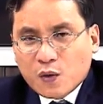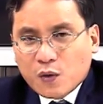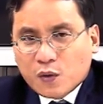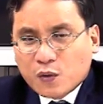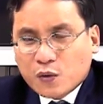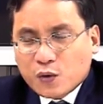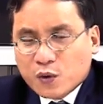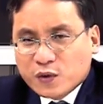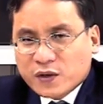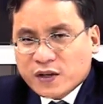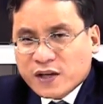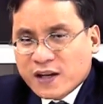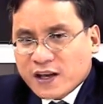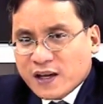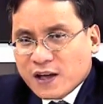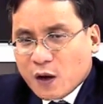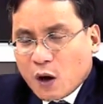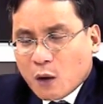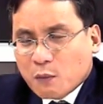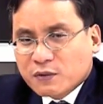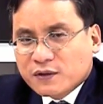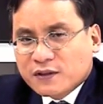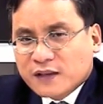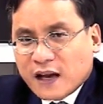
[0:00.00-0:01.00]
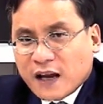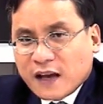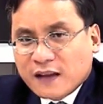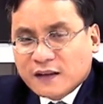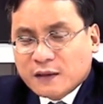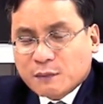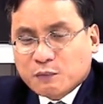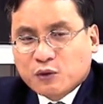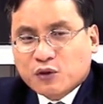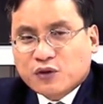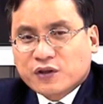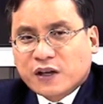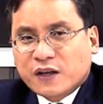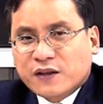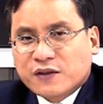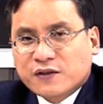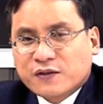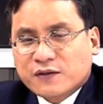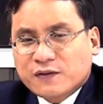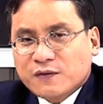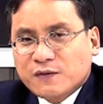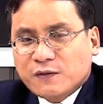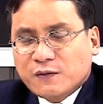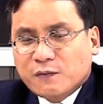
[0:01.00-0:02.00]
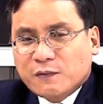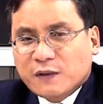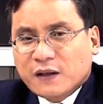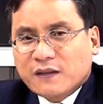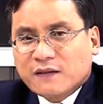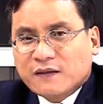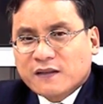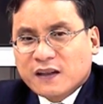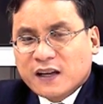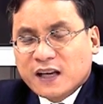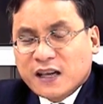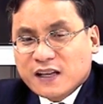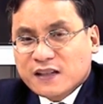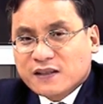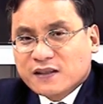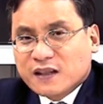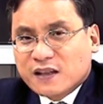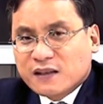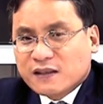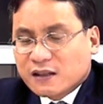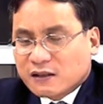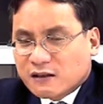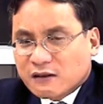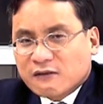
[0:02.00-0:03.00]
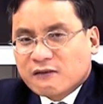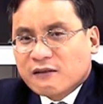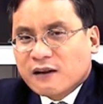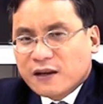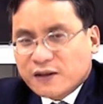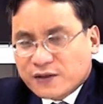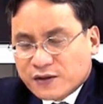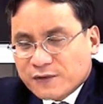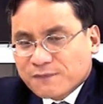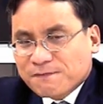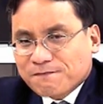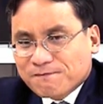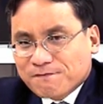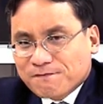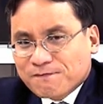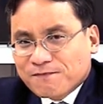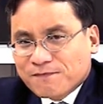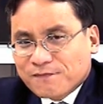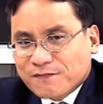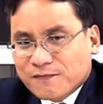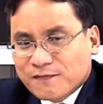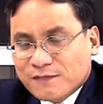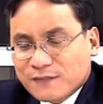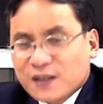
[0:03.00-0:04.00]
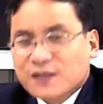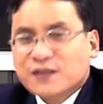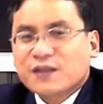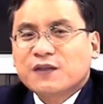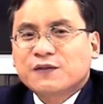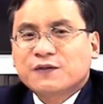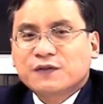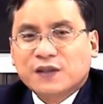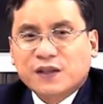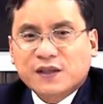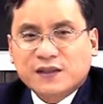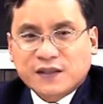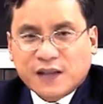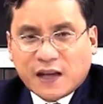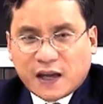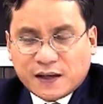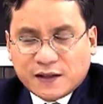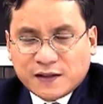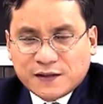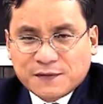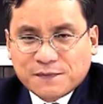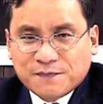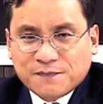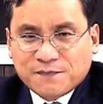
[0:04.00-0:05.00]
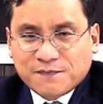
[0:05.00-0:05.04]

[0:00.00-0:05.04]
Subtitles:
Could he obtain the protection with his declaration? This is the first case.